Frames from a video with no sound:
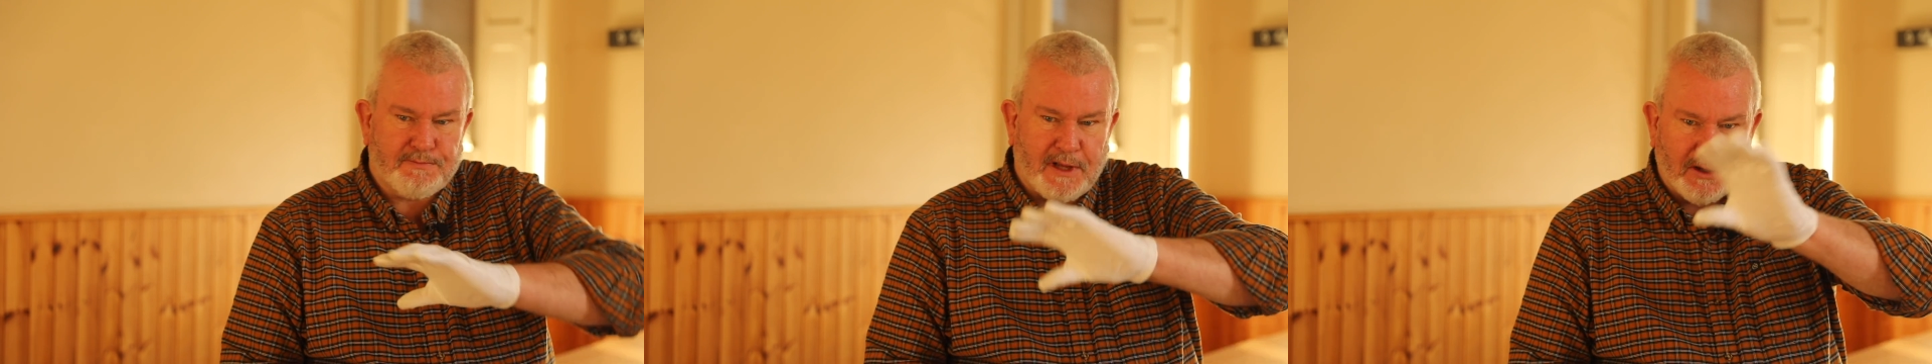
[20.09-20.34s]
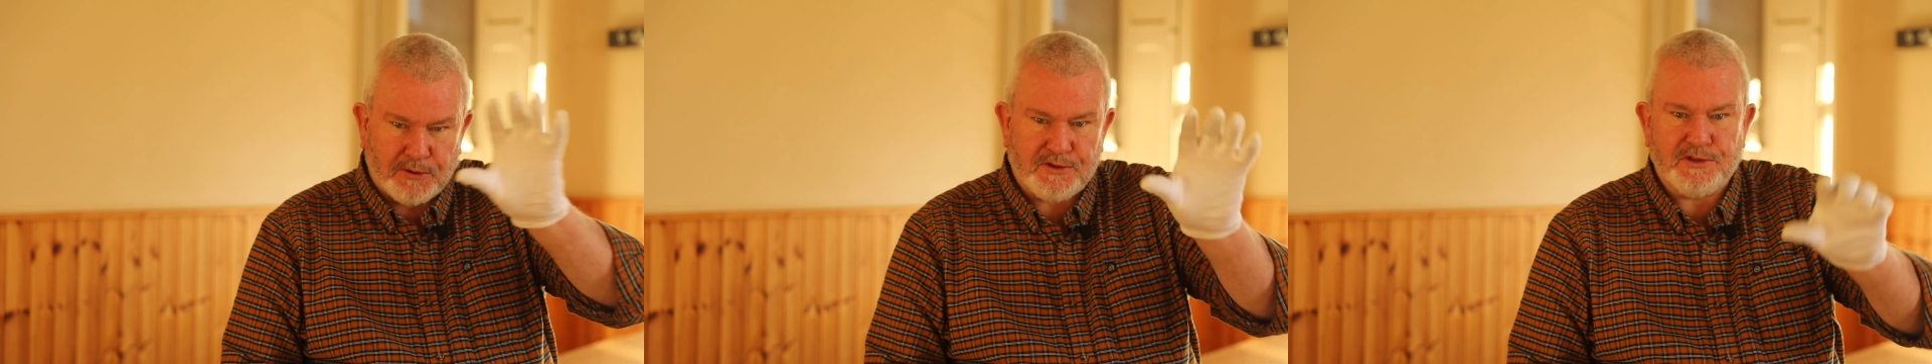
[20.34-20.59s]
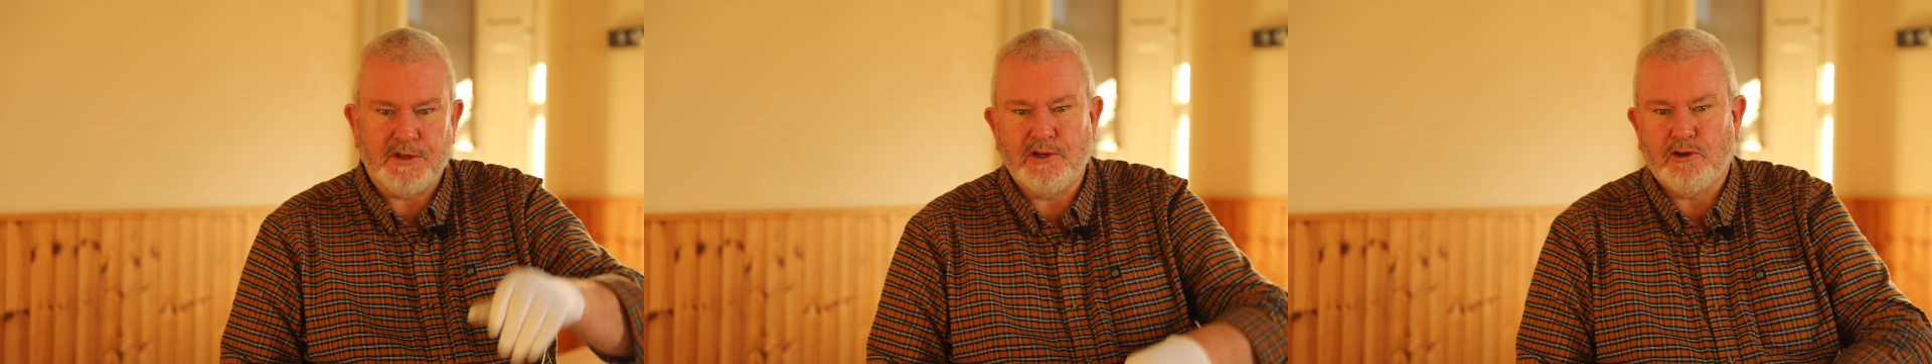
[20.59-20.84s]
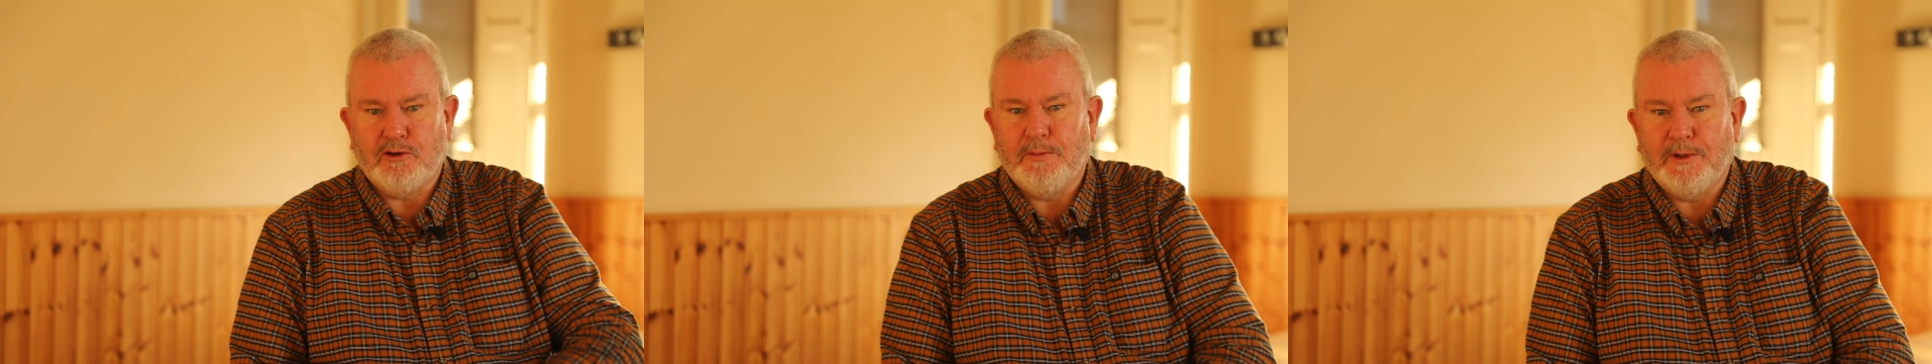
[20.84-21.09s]
The house is
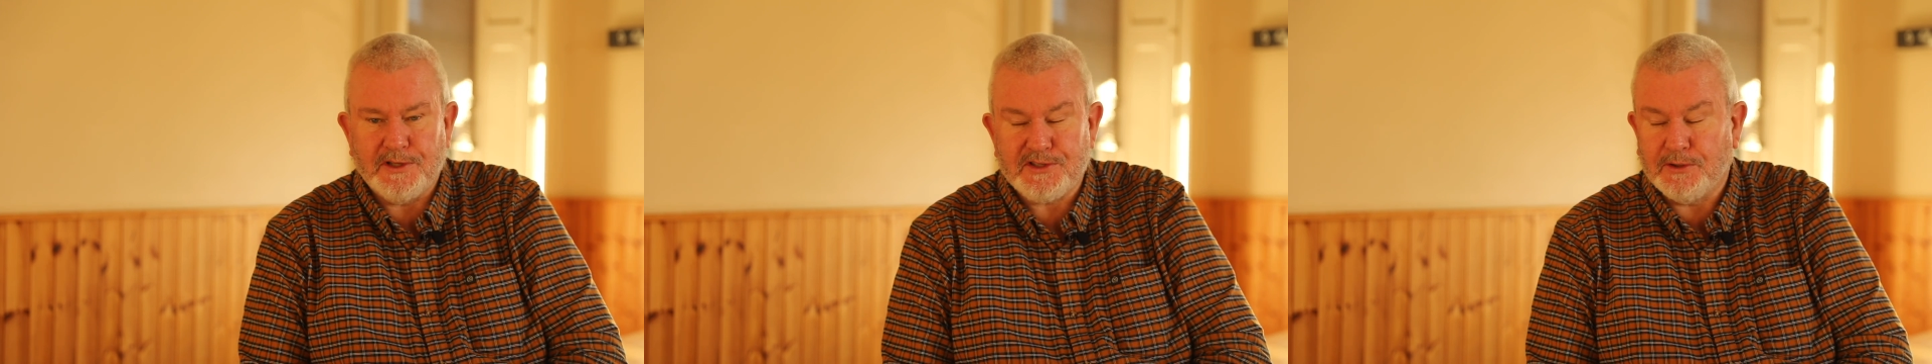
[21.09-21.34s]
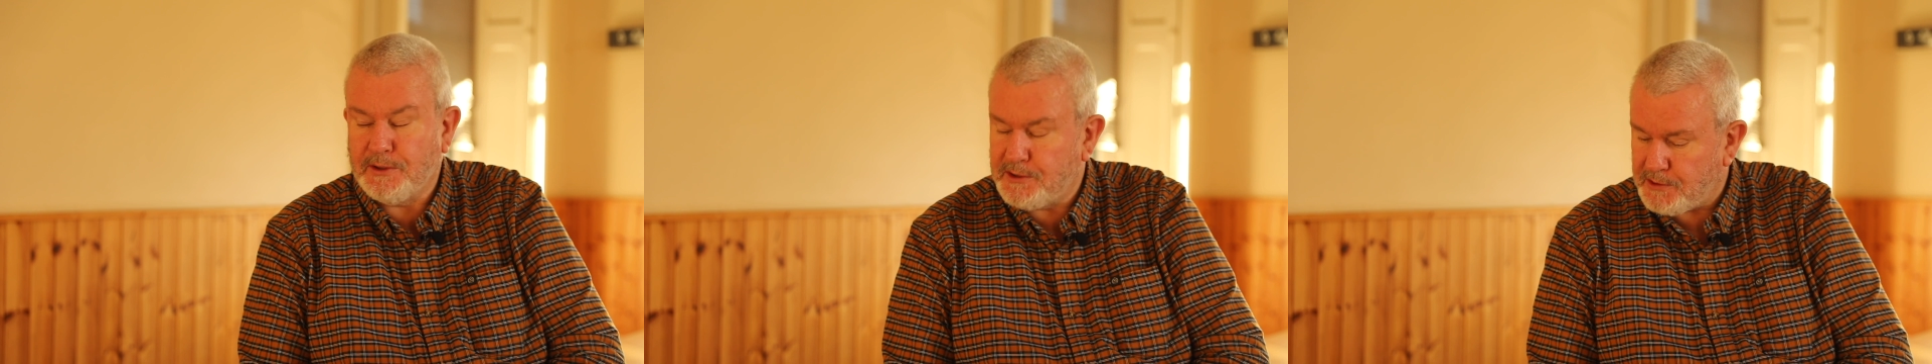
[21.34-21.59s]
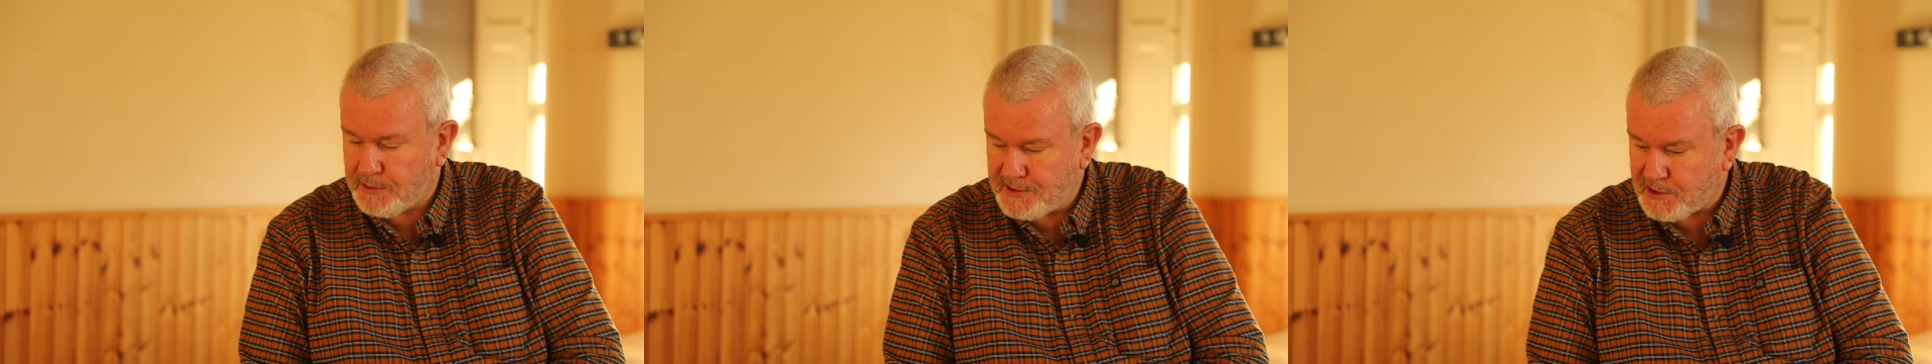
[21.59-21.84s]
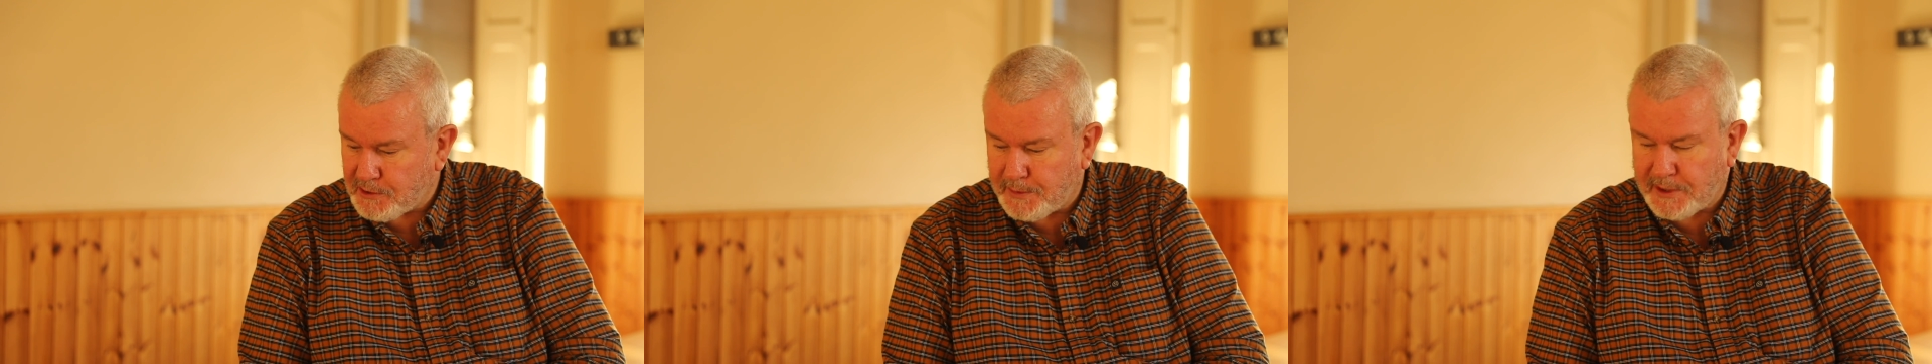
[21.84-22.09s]
insured by the Sun Insurance
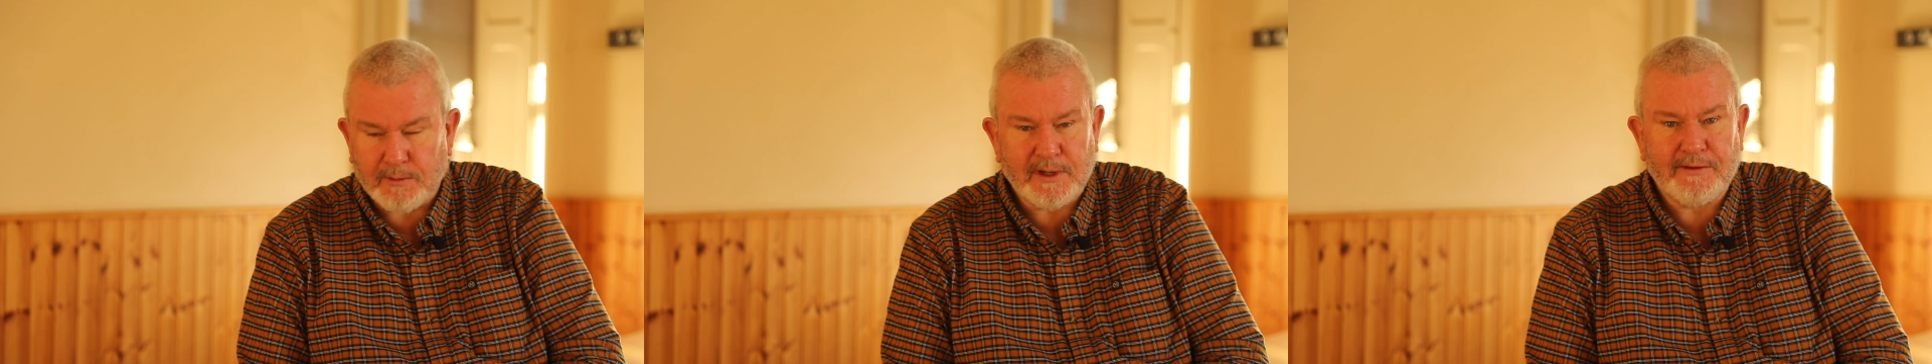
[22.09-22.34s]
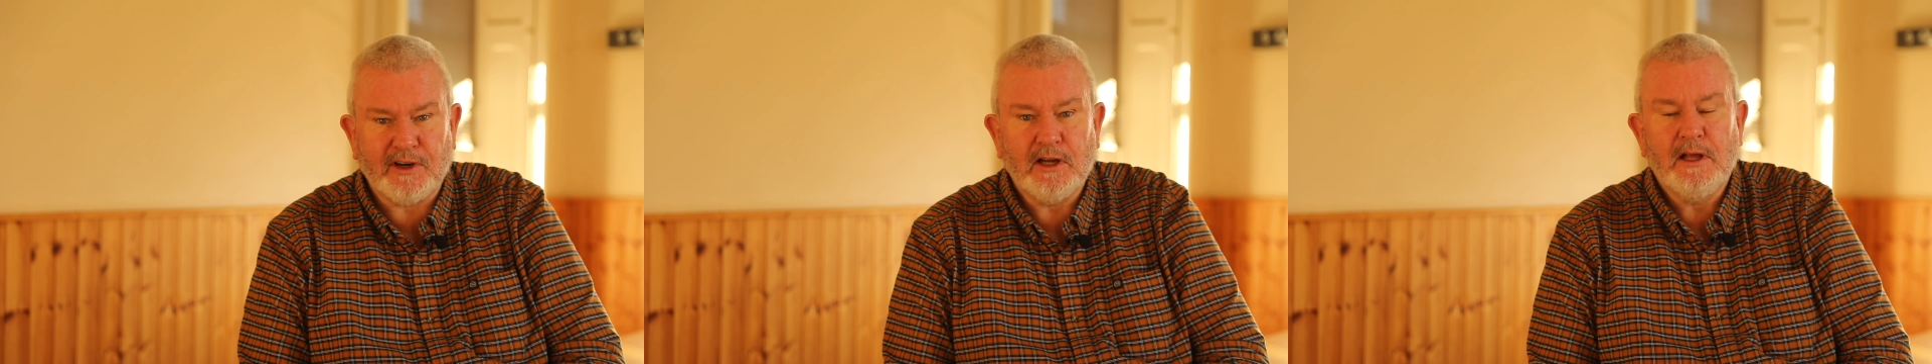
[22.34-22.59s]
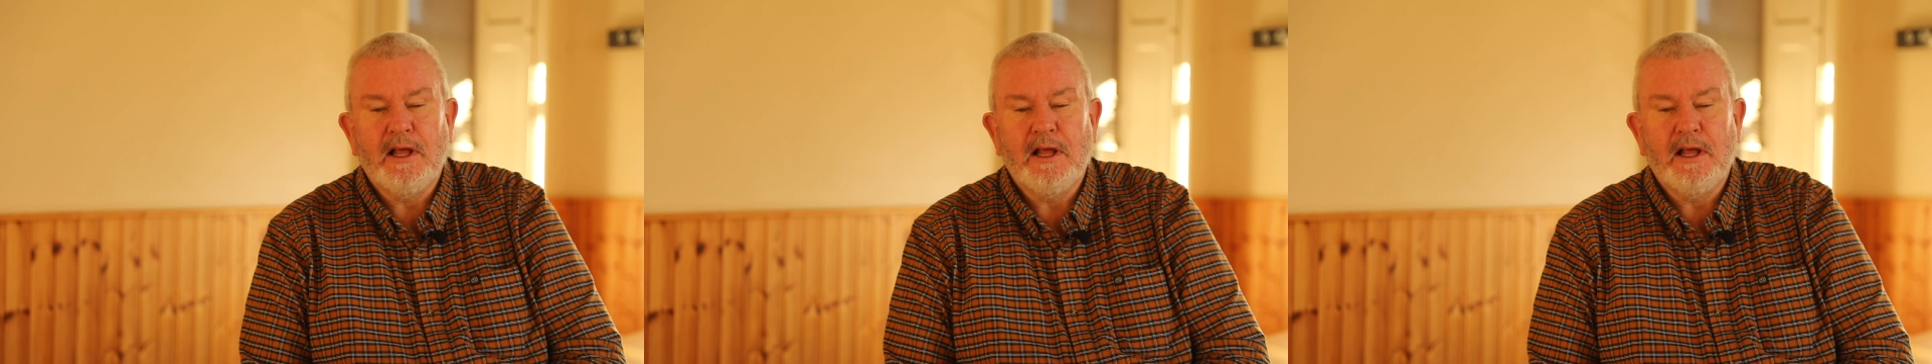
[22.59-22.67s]
Company or whatever.